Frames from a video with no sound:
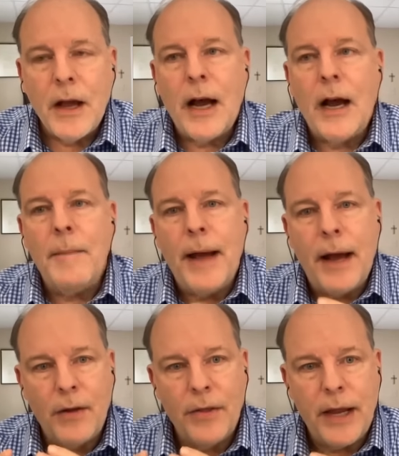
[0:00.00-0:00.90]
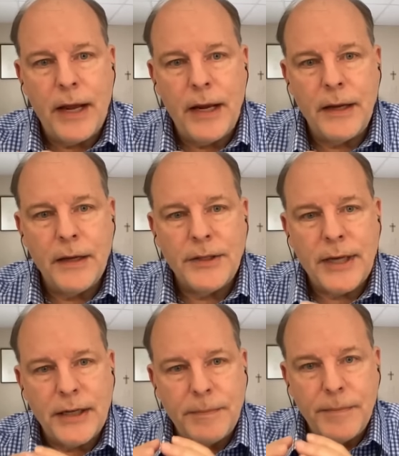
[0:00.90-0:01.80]
um, how they
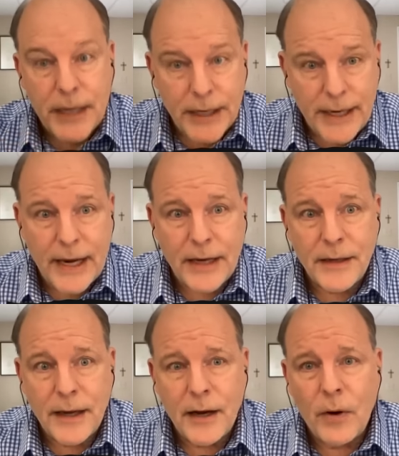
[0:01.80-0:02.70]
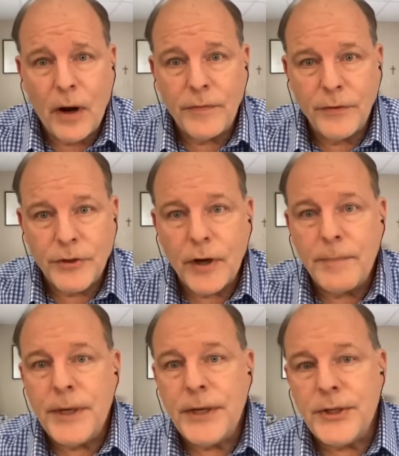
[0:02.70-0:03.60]
tend to mitigate how awful
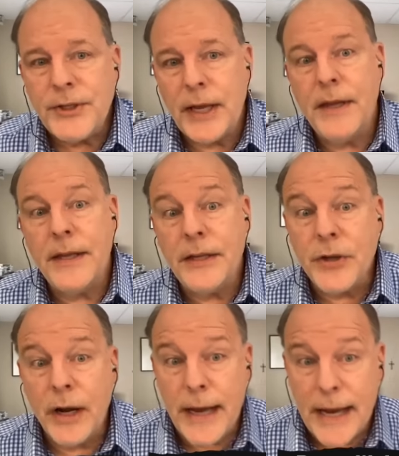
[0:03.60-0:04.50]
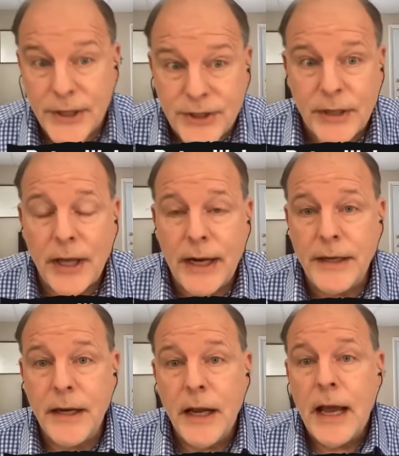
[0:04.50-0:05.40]
Trump is, and then they try and escalate
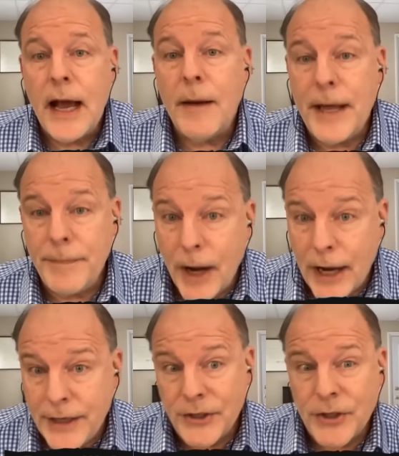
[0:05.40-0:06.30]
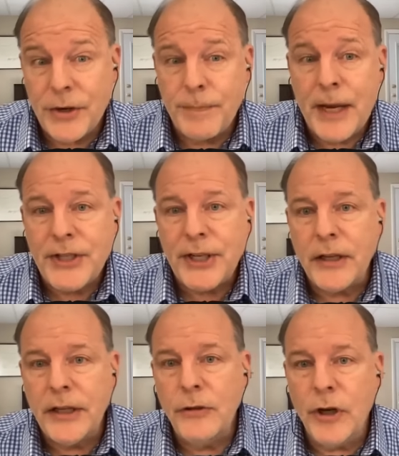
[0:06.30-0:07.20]
how bad Biden is. So they're
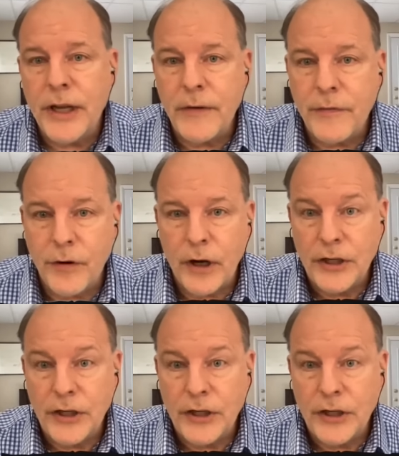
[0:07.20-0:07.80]
basically looking for a